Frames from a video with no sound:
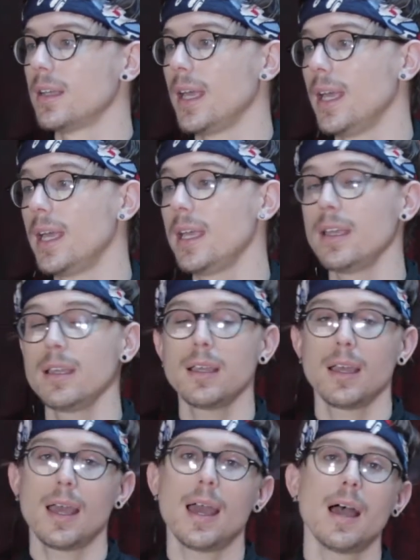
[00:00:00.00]
A,
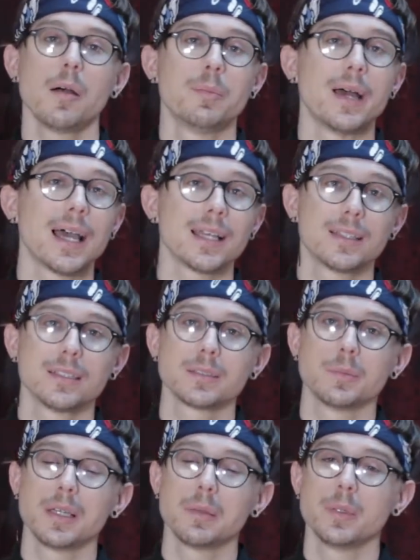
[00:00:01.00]
how bad
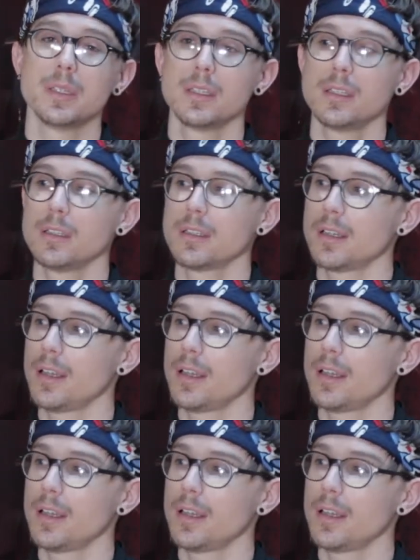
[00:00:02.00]
this might be,